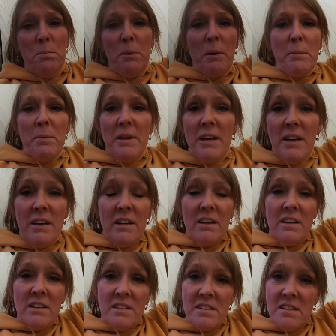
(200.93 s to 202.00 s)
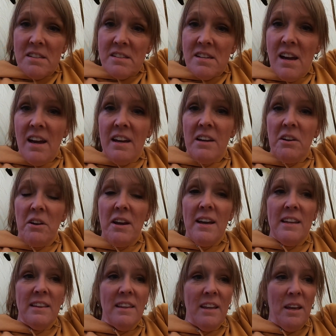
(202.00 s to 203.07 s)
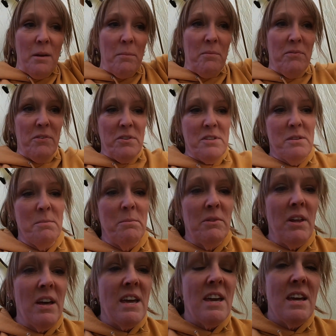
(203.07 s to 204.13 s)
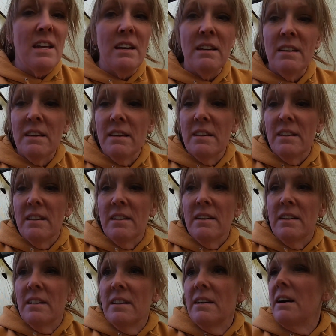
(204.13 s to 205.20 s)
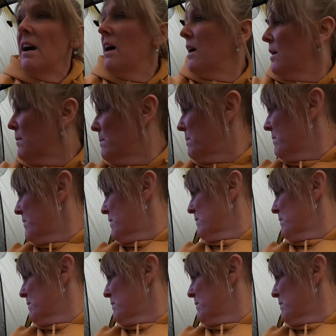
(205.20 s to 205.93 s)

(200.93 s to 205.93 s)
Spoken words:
up here to tie your headlamp for some light. The